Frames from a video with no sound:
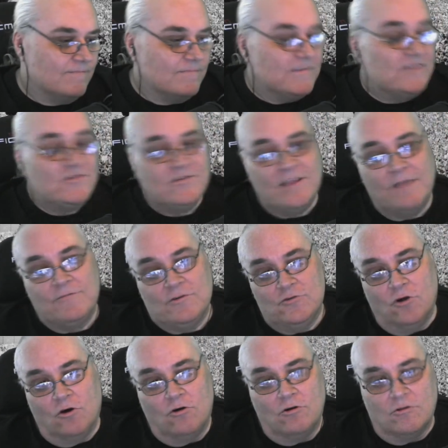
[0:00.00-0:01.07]
This is definitely
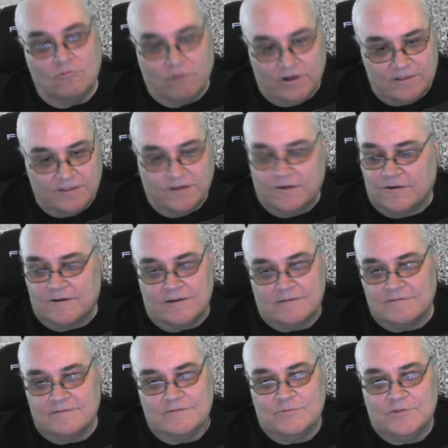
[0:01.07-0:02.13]
Noel right there.
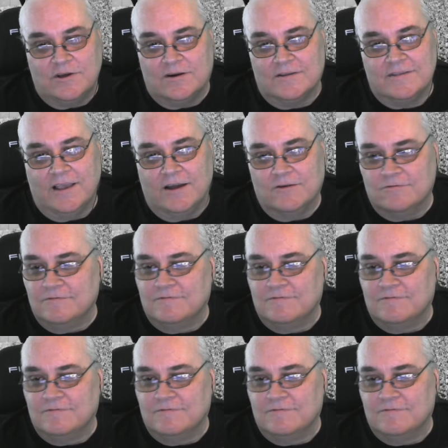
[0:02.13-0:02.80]
Without a doubt.